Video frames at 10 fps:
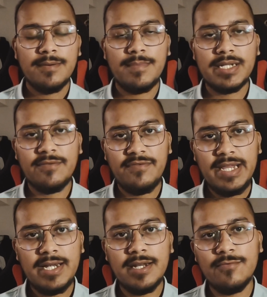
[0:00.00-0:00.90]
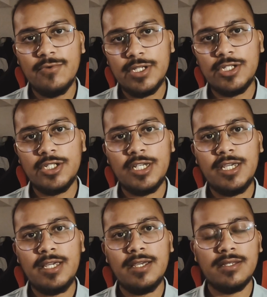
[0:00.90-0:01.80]
but the field in which
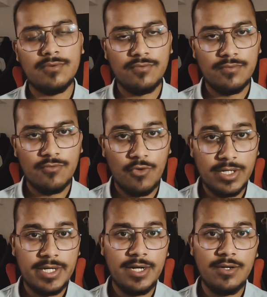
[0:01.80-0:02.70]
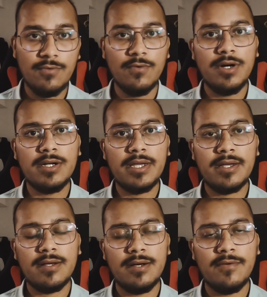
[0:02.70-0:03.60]
she is wanting to work
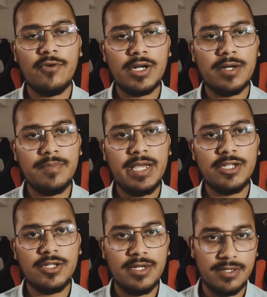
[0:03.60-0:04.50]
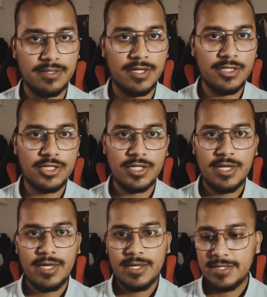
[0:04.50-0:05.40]
for her PhD research,
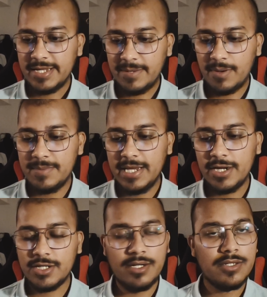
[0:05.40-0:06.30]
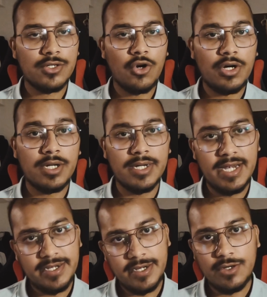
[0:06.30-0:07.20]
that publication is not
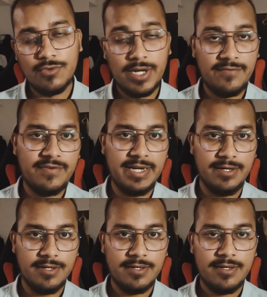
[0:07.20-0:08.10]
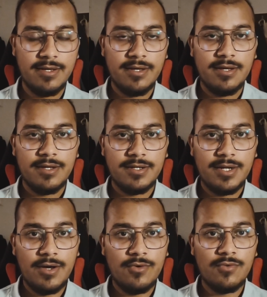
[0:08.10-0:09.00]
related to that field.
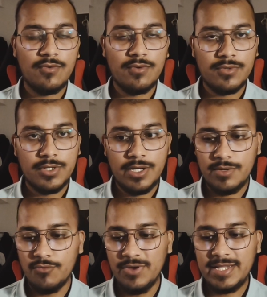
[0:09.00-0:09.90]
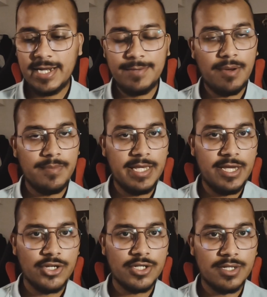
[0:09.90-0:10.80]
Now, will that
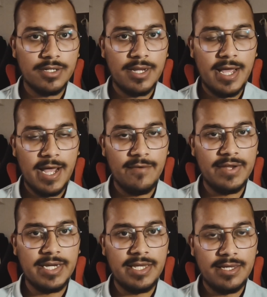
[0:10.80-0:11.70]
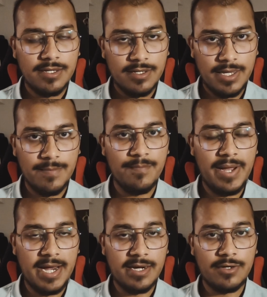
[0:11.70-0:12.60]
publication have any
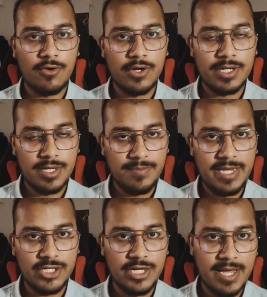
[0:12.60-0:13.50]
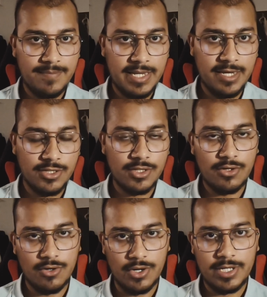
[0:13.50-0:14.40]
impact on her PhD application or
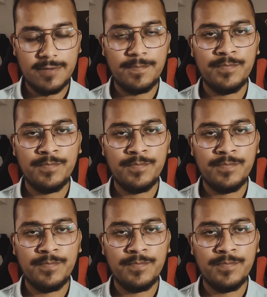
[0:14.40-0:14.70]
not?